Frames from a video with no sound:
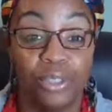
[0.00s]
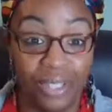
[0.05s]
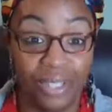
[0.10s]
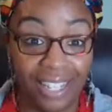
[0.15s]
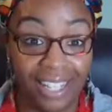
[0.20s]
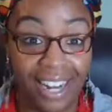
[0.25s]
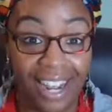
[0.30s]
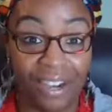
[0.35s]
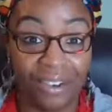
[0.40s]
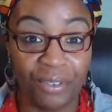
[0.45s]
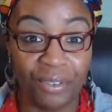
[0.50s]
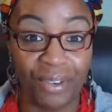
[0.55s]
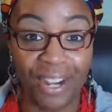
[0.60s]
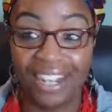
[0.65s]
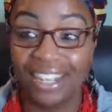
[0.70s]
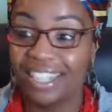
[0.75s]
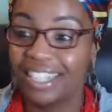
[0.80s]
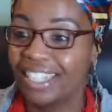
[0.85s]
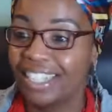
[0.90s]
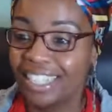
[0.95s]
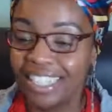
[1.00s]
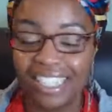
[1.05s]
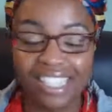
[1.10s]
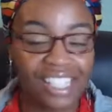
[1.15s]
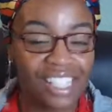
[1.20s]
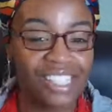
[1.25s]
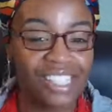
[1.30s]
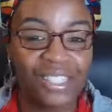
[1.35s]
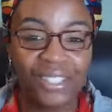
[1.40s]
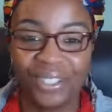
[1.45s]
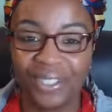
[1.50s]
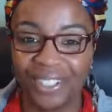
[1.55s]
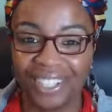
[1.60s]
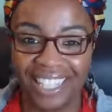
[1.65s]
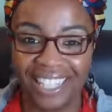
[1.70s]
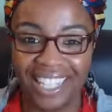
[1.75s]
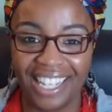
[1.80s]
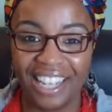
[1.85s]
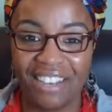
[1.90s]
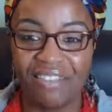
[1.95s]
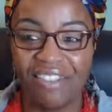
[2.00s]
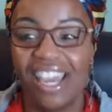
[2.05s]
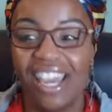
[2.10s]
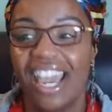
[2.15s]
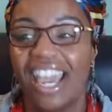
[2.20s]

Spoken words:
can get out, right? Get this done so you can leave.